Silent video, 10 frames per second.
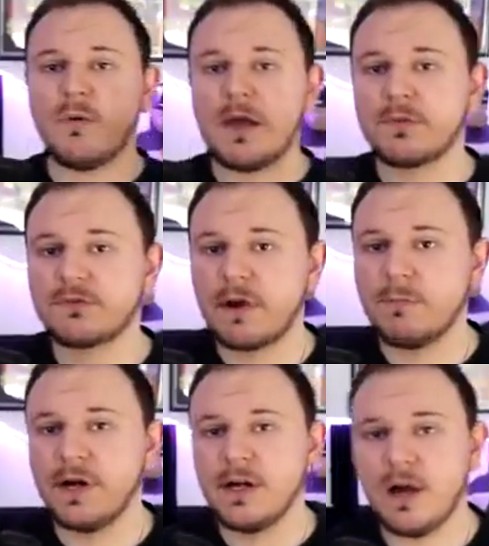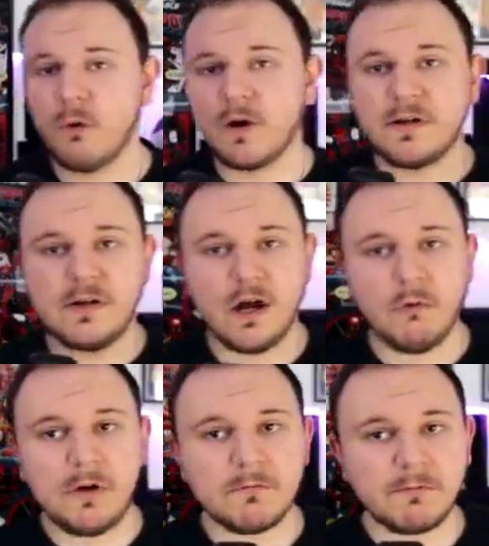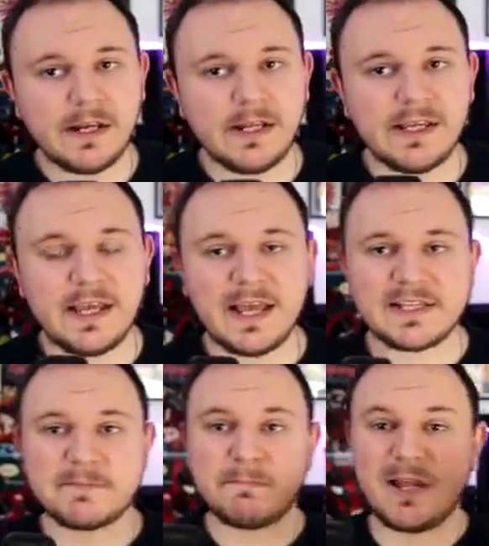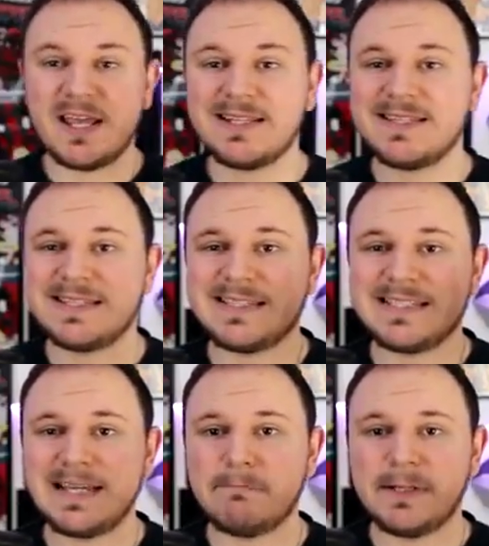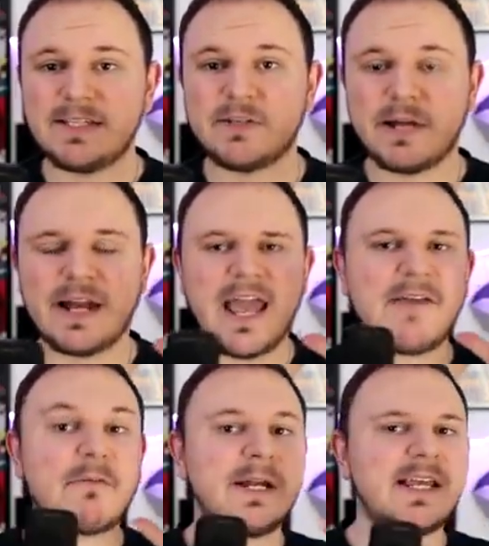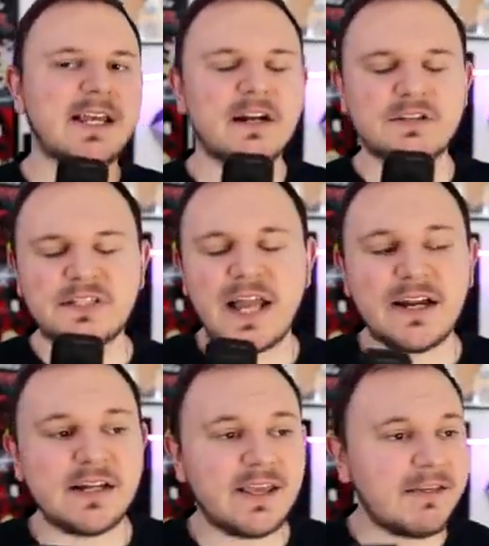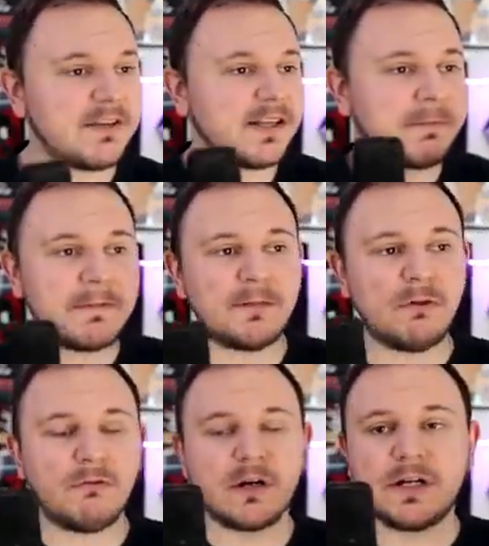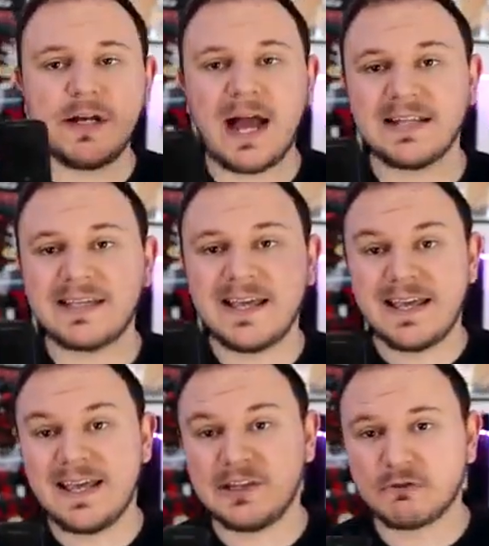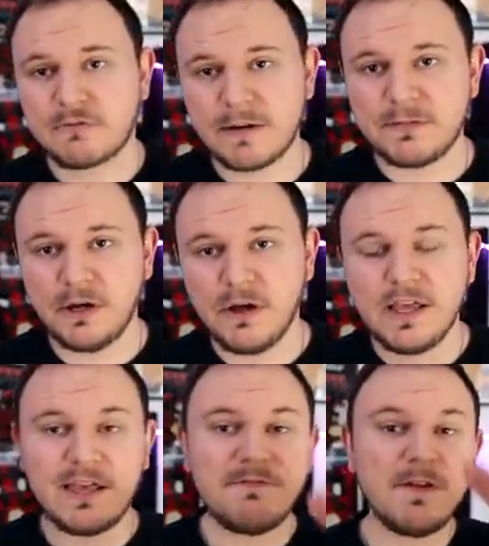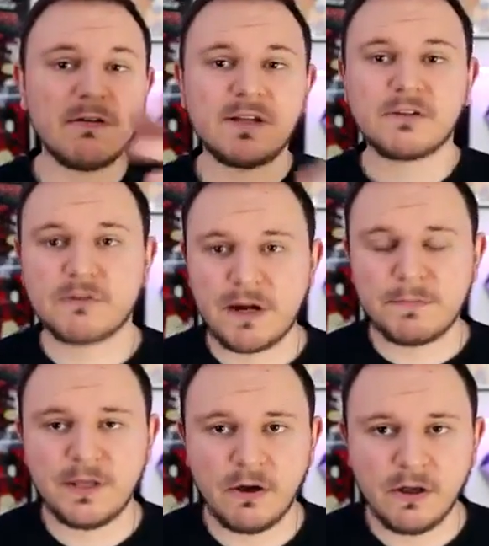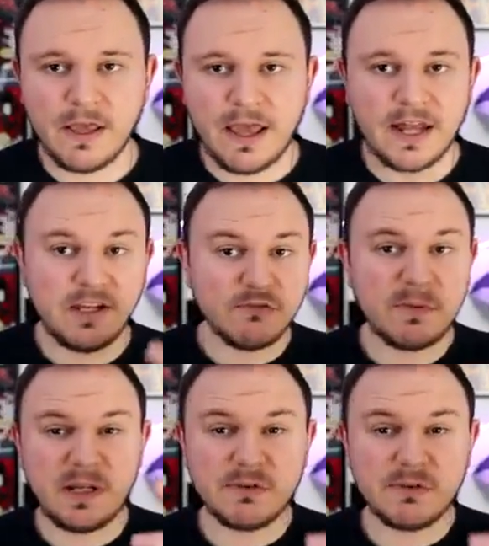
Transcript: Web 3.0 where no one really explains it simply so that everybody can understand it, even the people who are not into crypto. If you're into crypto and you've been